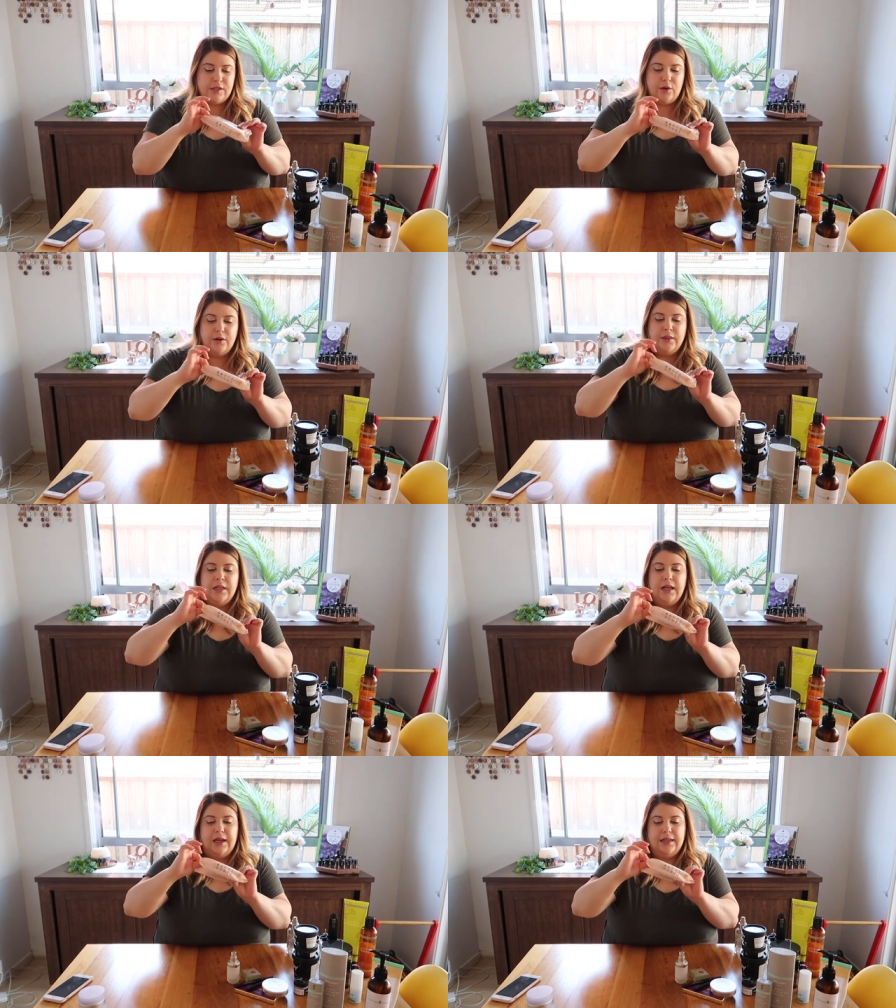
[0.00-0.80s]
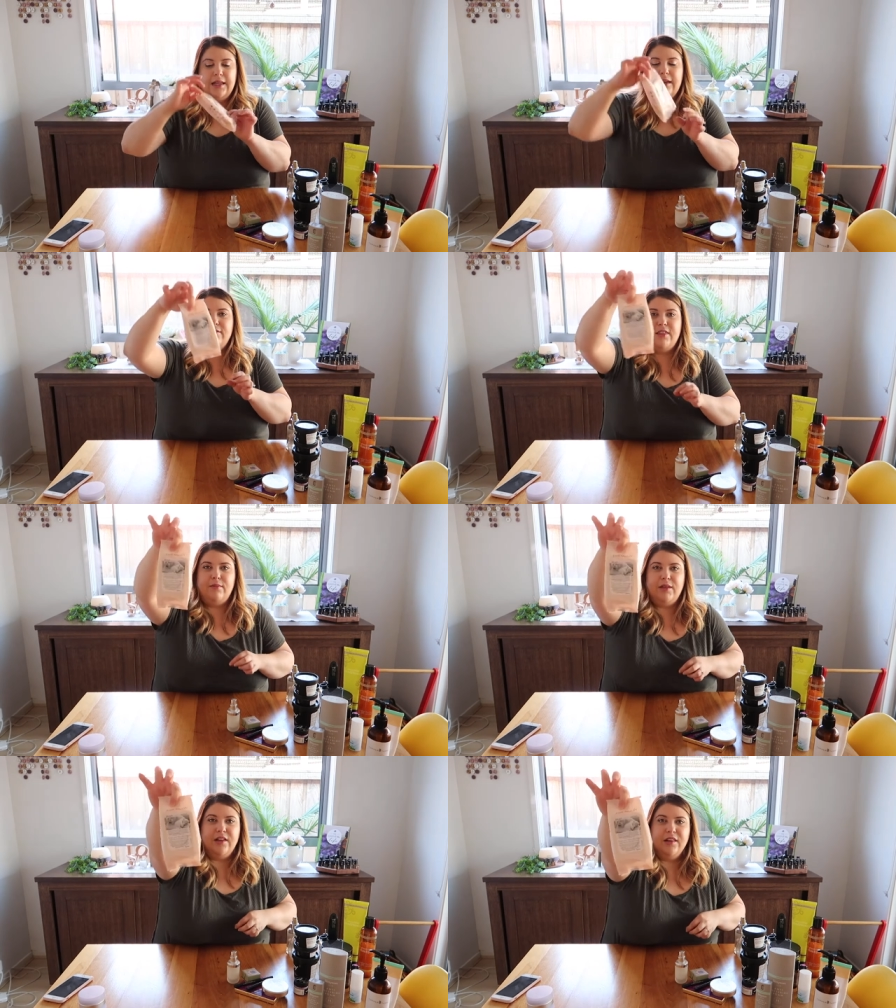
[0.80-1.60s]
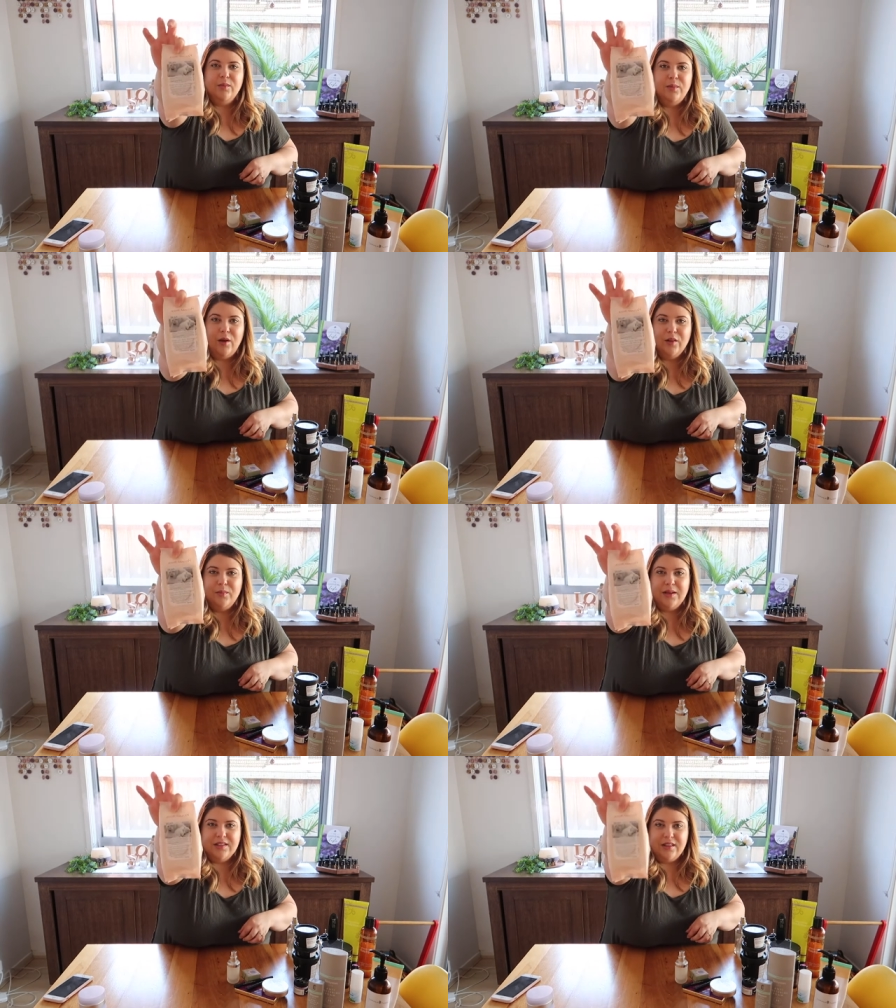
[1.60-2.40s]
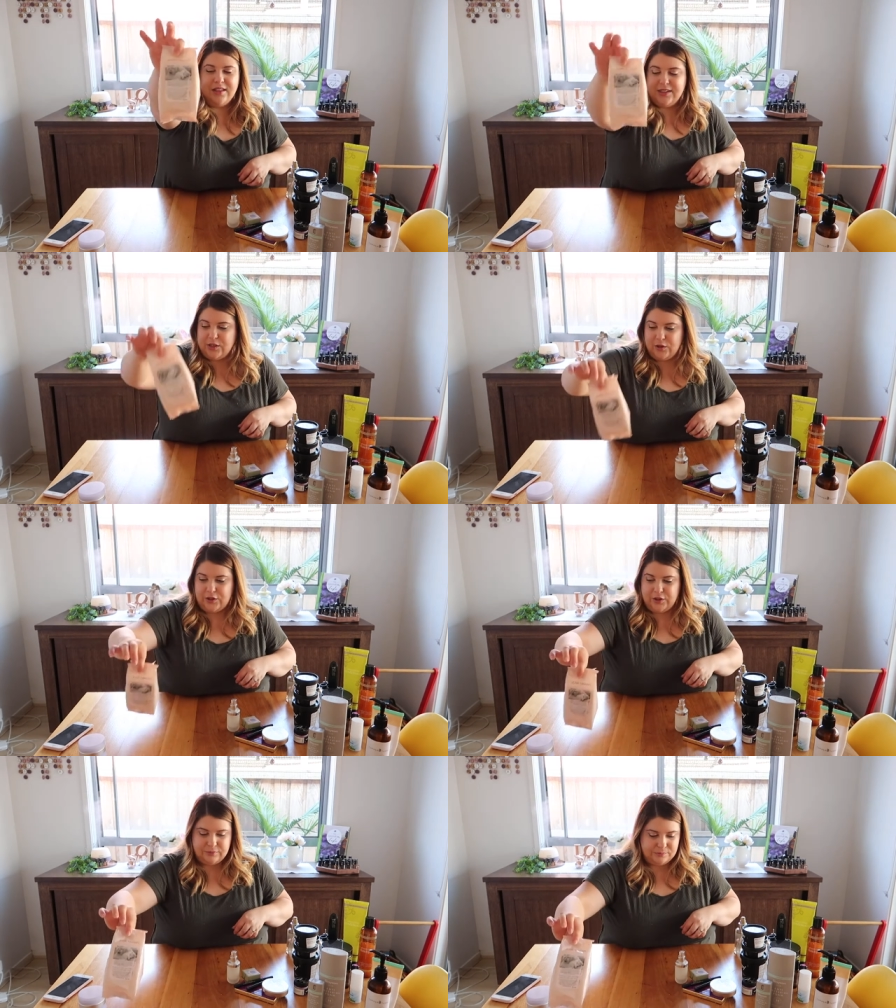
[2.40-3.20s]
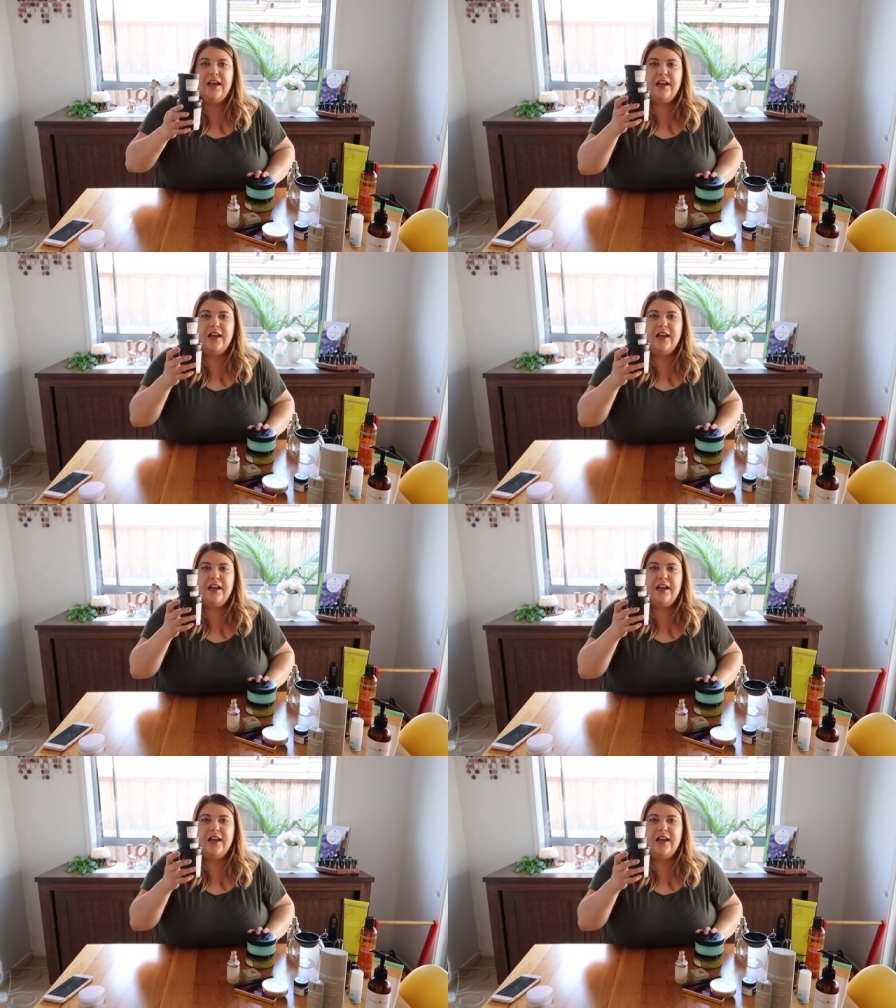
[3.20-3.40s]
So I love them. They got little polar bears on there, so cute.